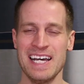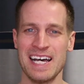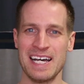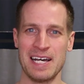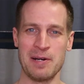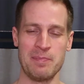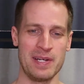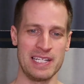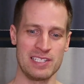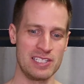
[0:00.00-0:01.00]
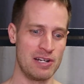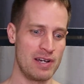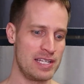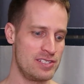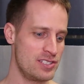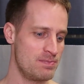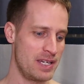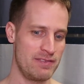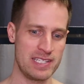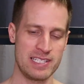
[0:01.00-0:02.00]
But
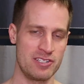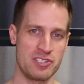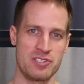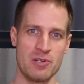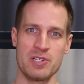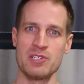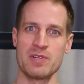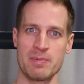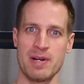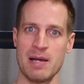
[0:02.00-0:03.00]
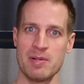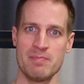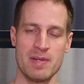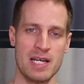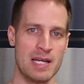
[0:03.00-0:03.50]
my advice there is just don't ignore the problem.